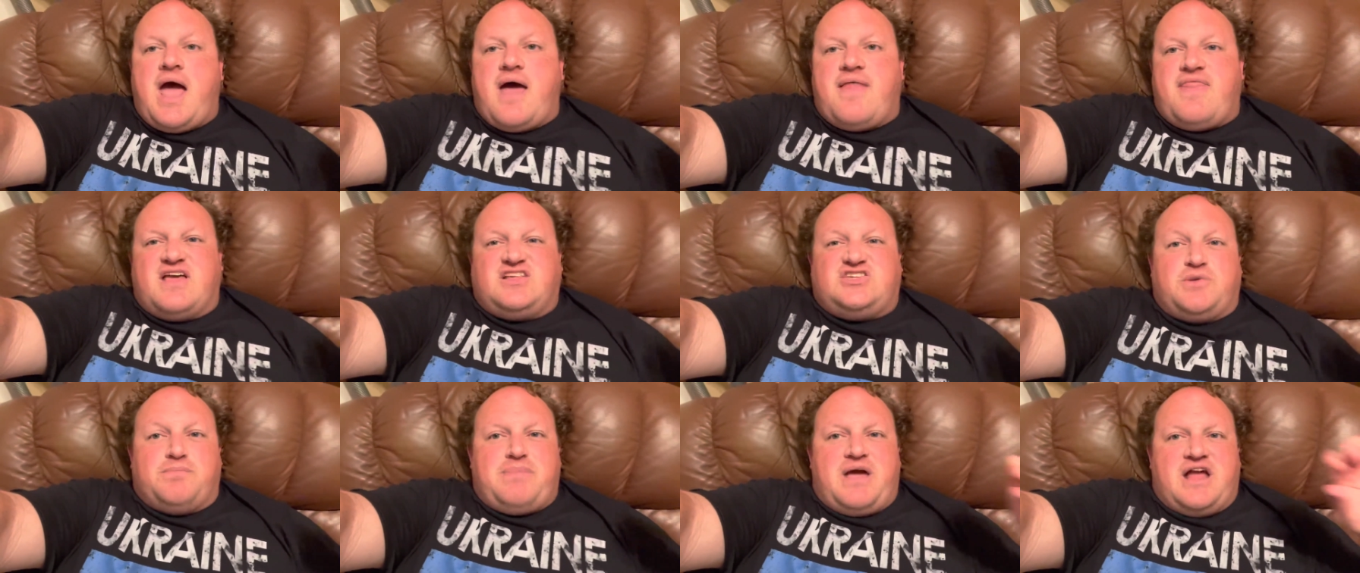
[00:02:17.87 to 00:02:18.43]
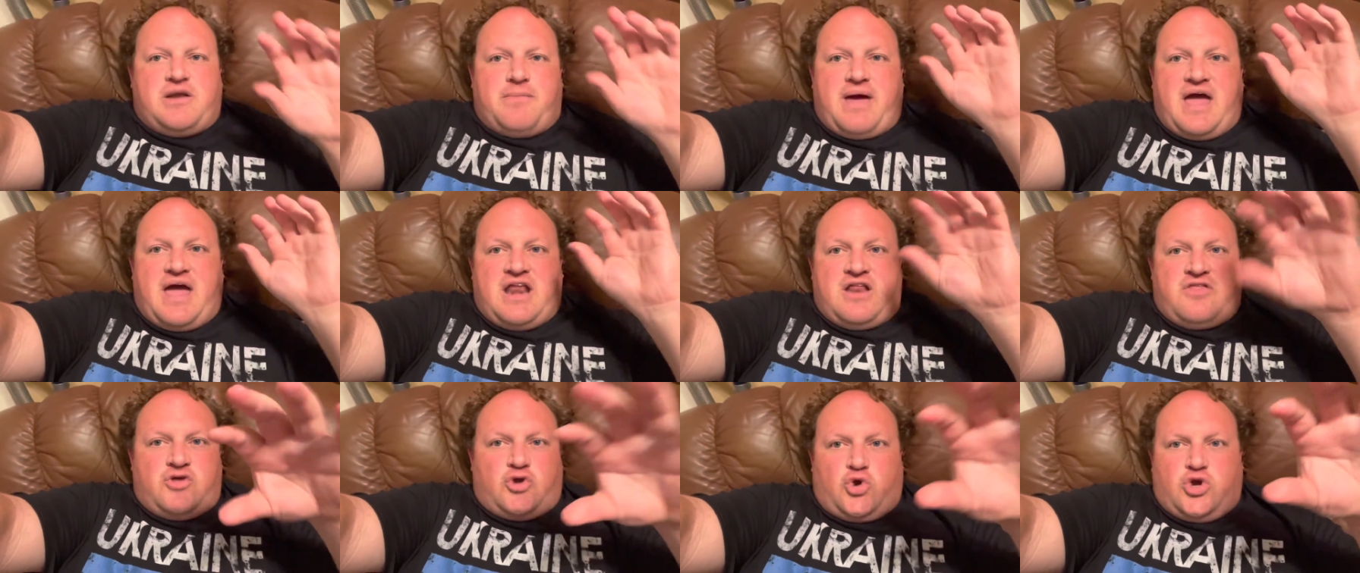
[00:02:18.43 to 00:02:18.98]
That's a big
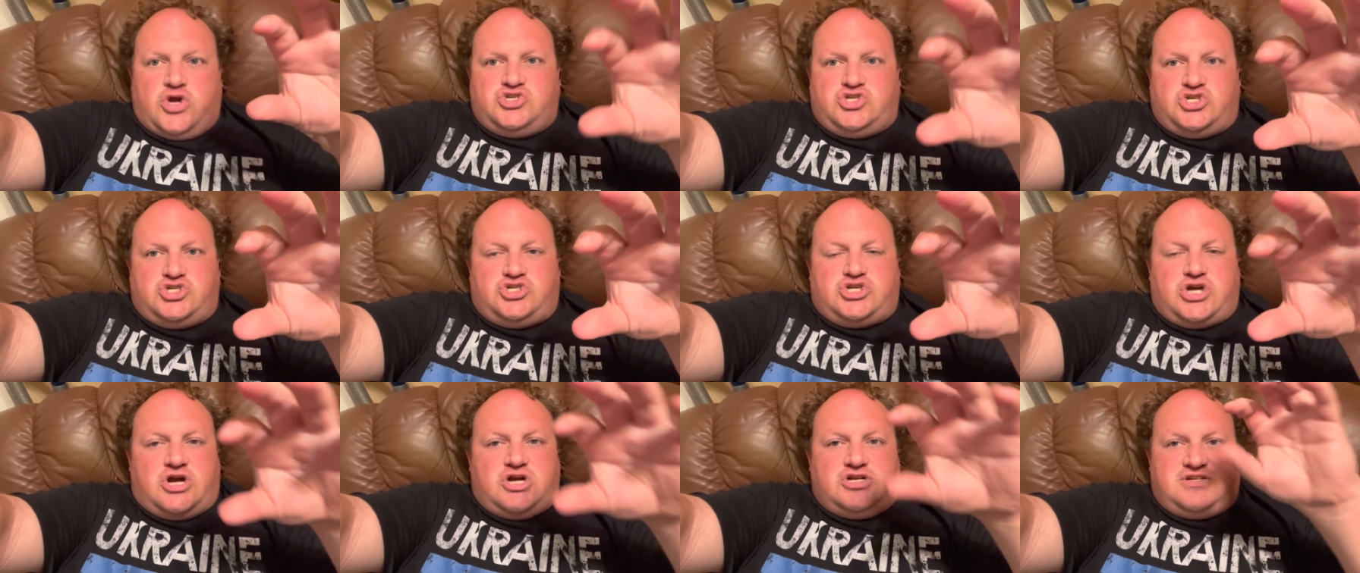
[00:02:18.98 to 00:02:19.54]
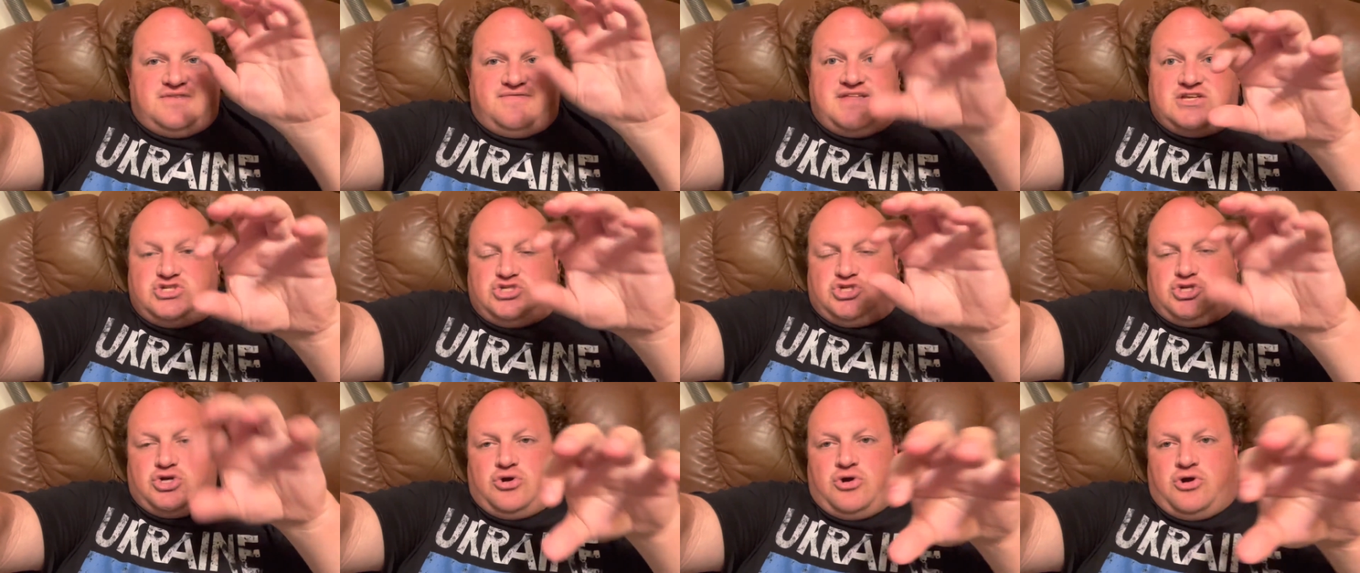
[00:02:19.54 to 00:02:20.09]
debate in the Christian church if
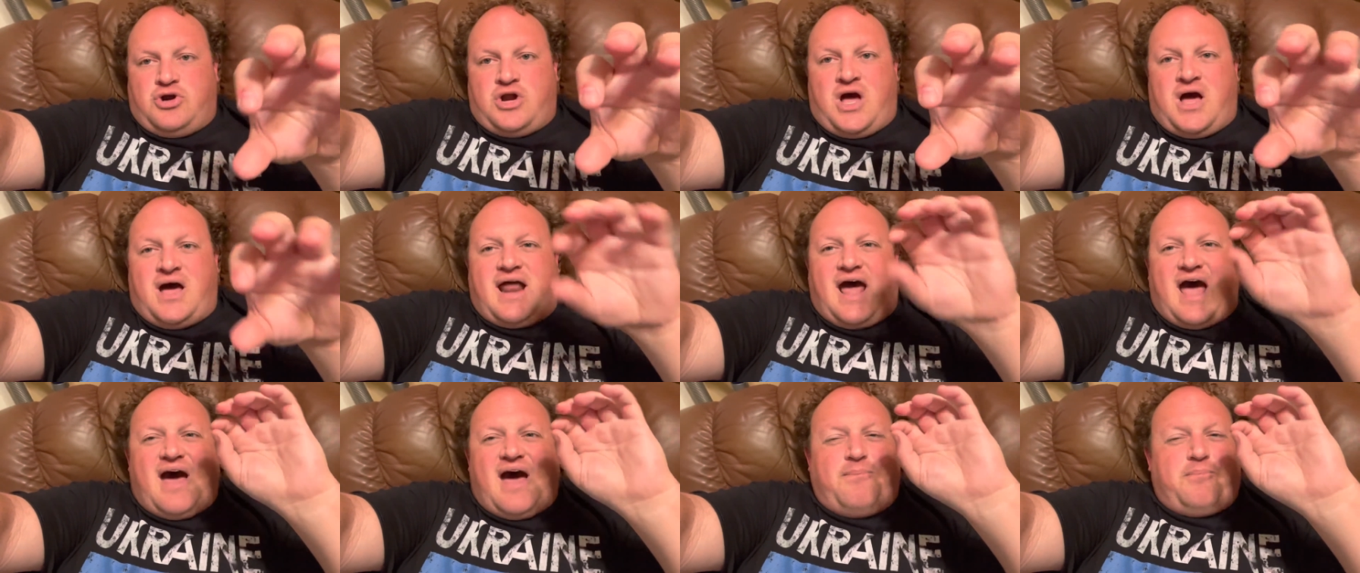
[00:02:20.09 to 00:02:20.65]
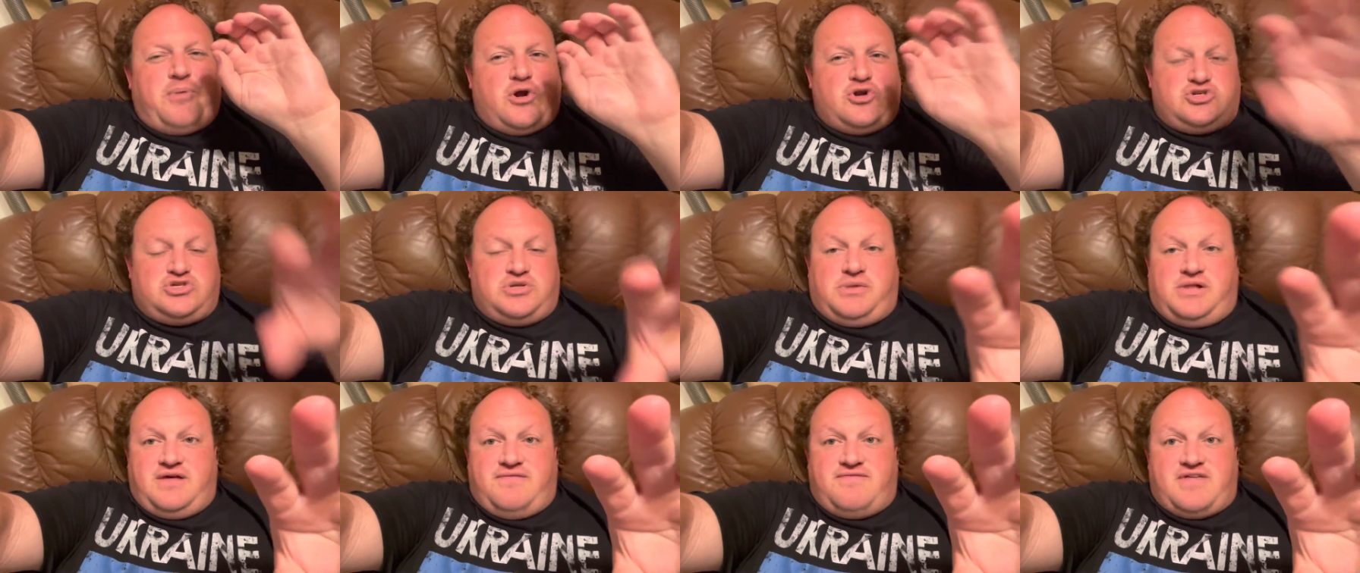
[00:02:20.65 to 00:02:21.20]
that's true or not. I
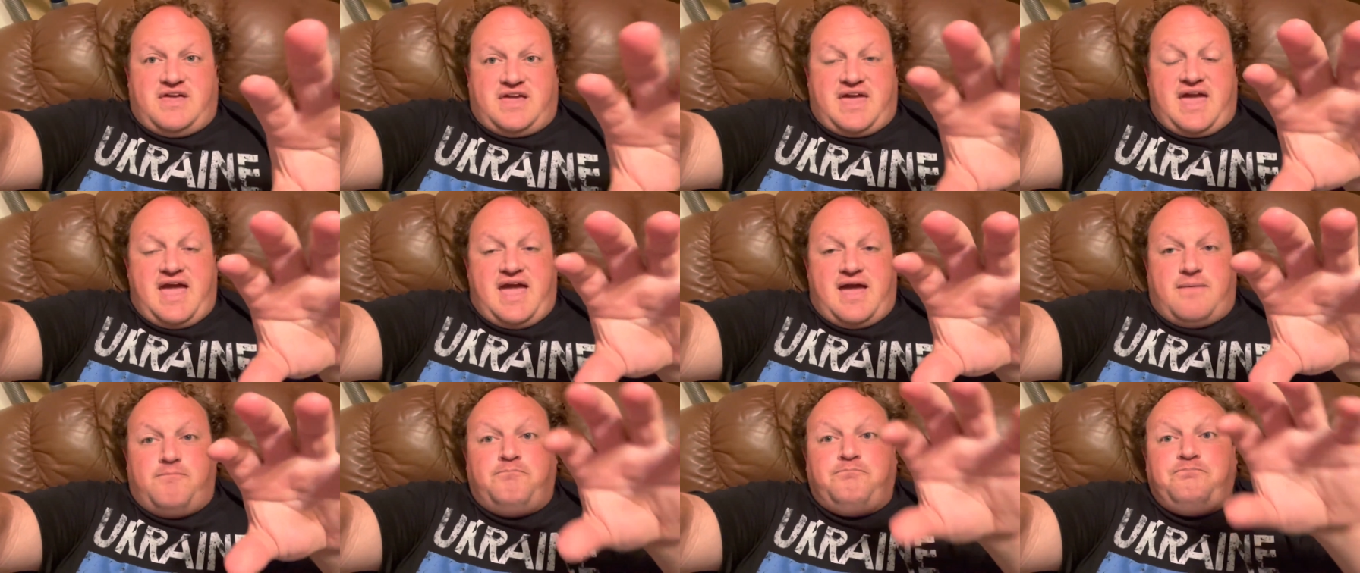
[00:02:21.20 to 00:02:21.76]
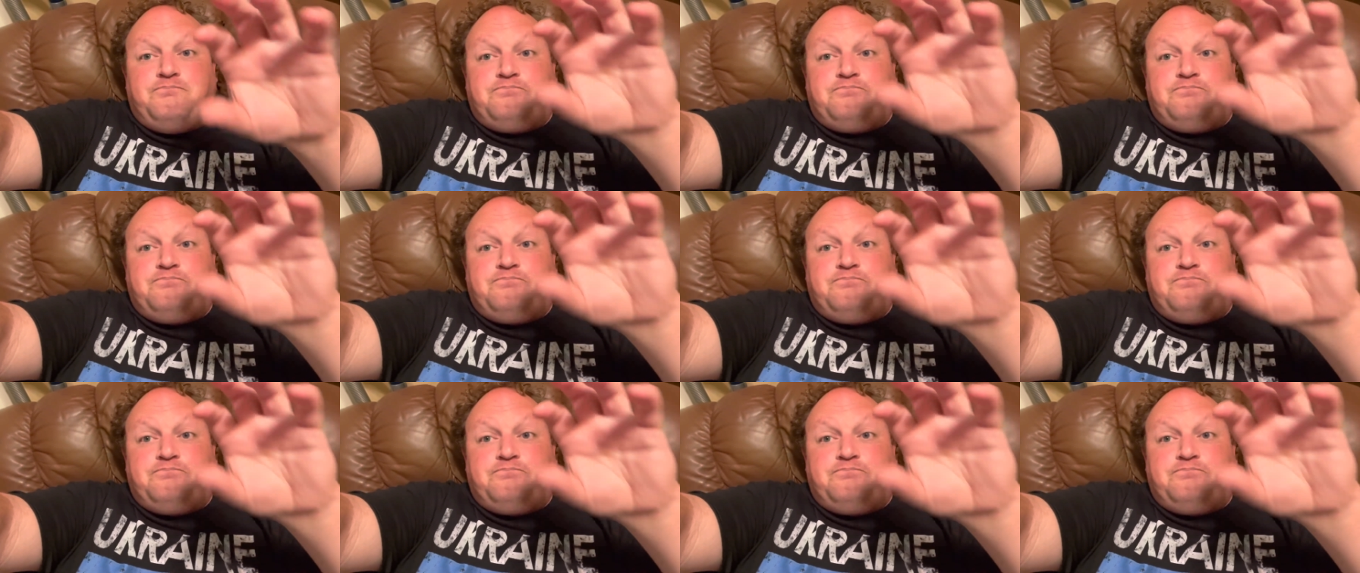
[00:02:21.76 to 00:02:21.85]
personally believe they can.